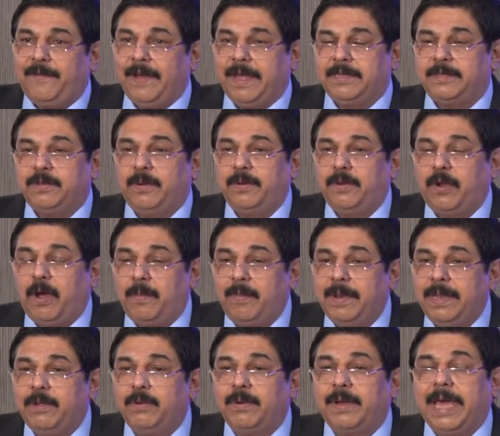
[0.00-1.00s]
So normally
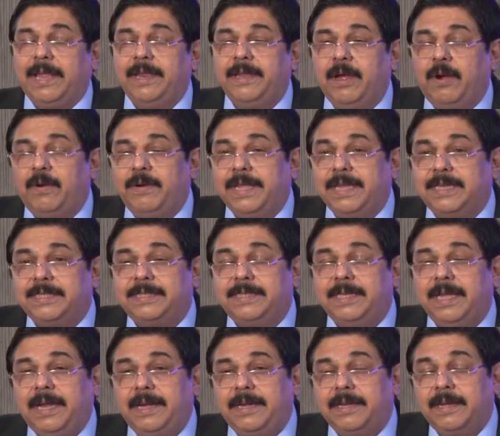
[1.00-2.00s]
you carry out ICSI
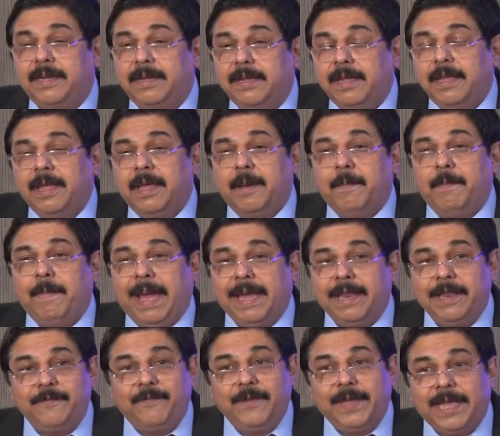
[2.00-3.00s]
at a
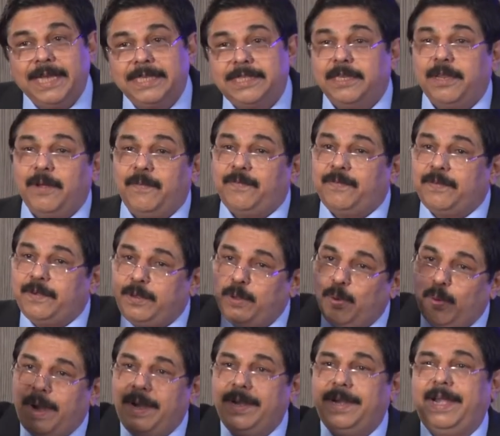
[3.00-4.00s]
magnification of
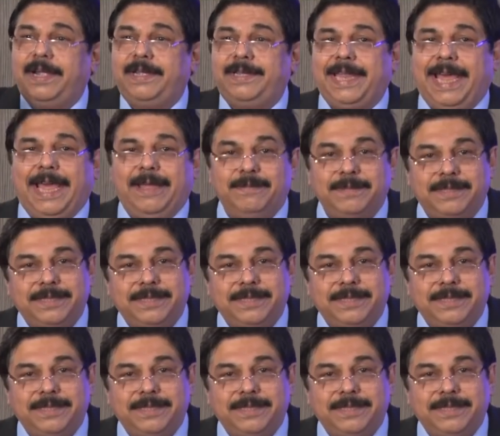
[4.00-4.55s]
200 times.